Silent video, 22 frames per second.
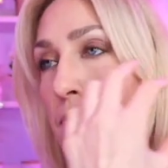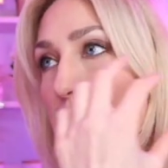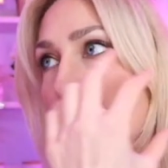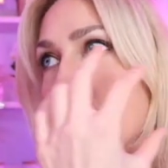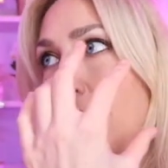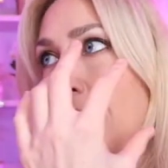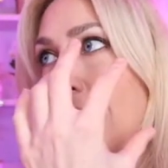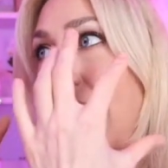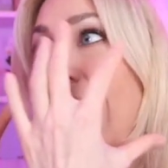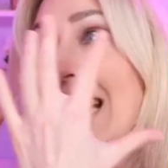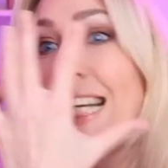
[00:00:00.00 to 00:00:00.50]

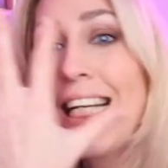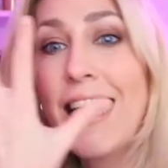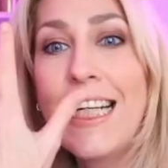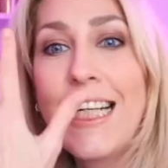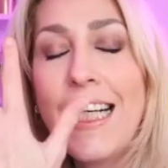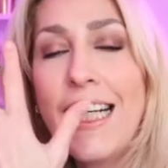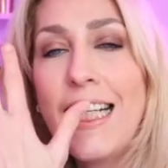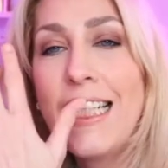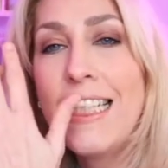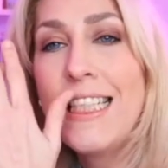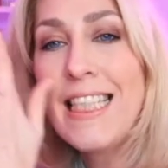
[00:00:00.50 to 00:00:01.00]
like
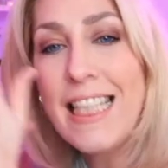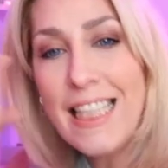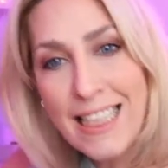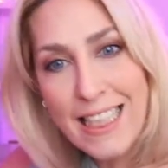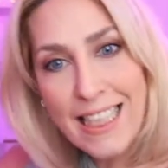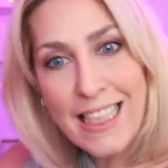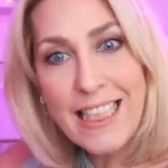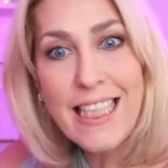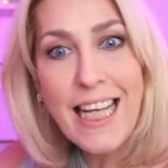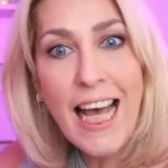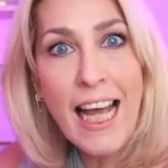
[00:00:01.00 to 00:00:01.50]
a
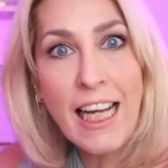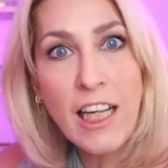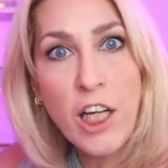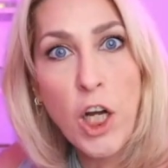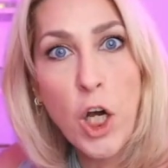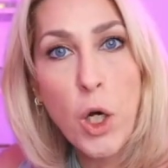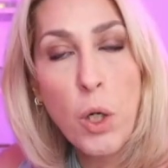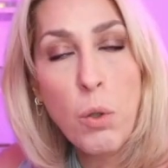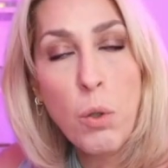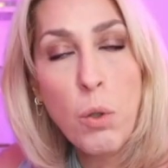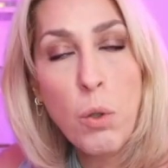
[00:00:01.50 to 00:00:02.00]
distant
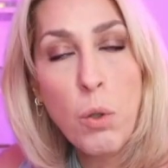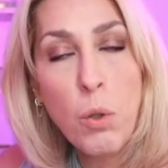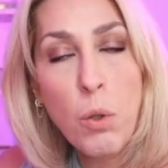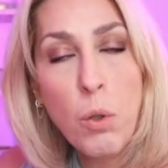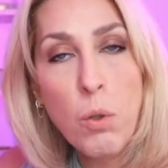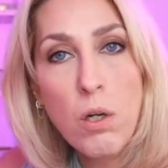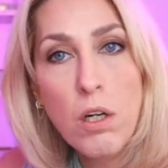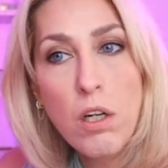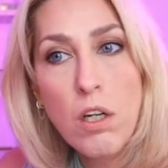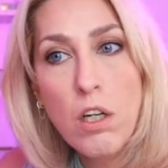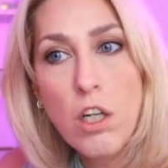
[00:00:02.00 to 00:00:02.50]
echo,
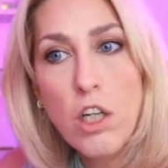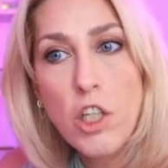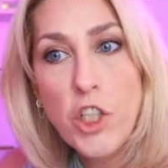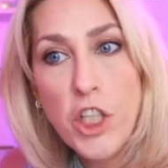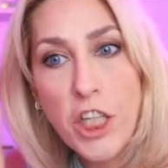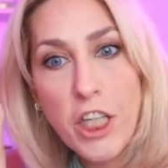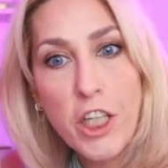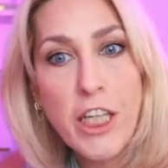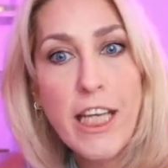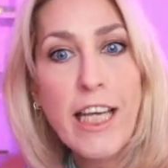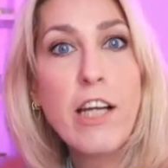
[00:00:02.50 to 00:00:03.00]
she could
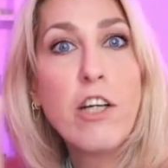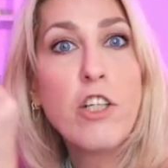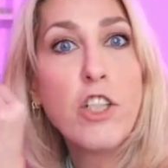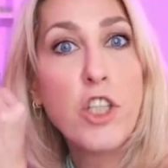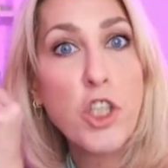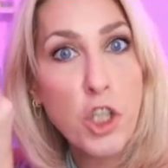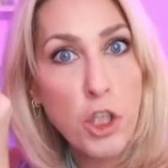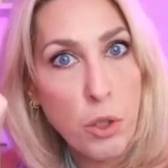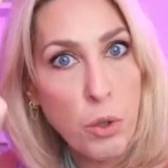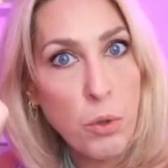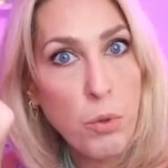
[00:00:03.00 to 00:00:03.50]
hear
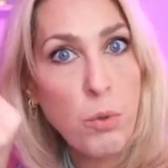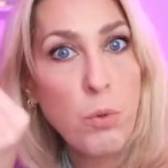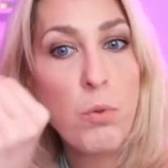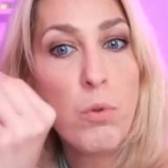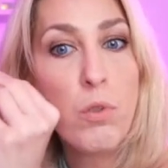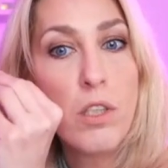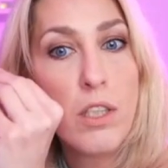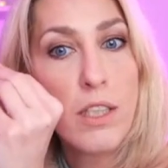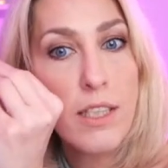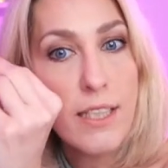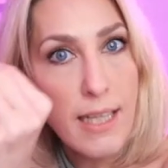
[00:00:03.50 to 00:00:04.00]
2
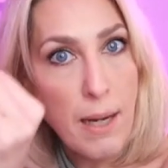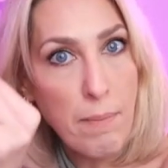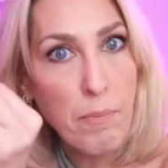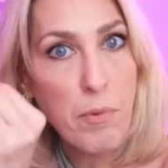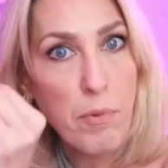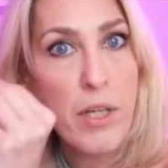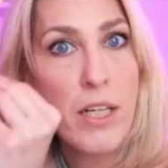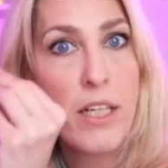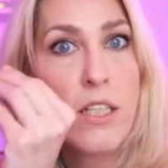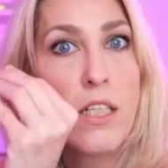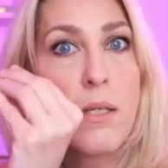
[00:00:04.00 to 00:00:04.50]

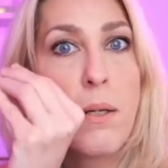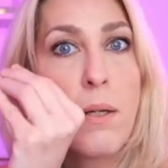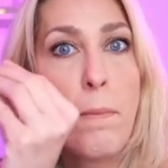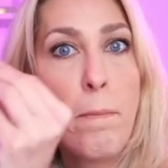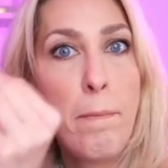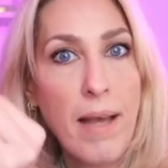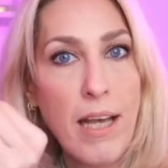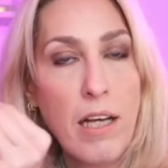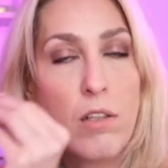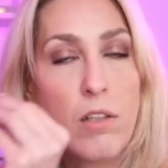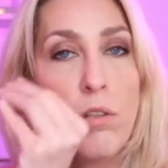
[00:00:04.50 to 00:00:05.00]
separate
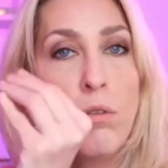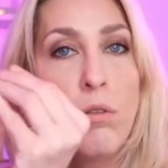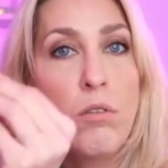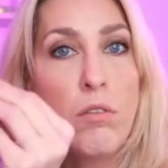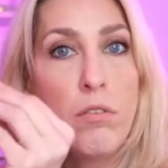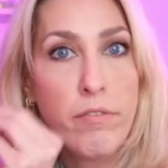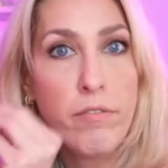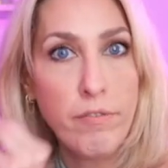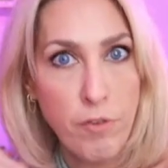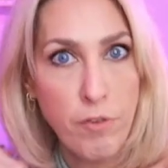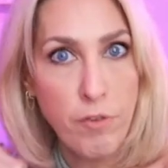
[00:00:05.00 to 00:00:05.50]
male
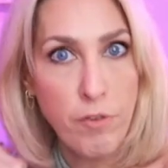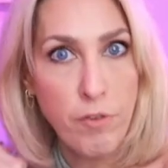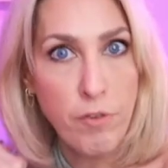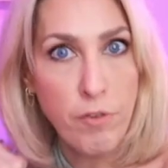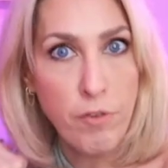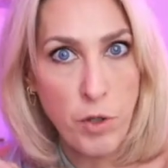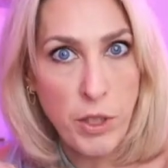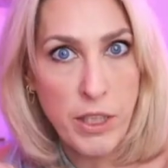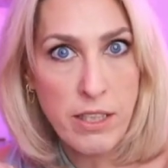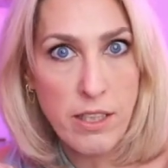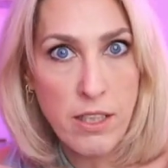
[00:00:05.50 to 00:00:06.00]

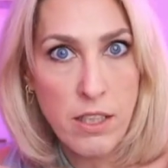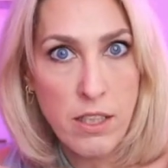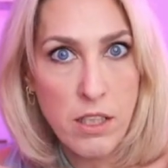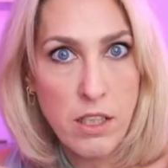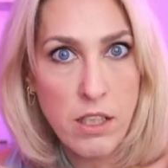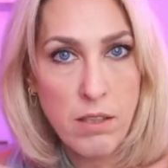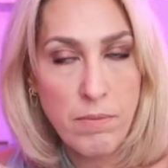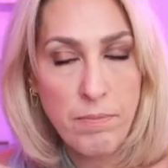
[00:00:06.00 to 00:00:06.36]
voices,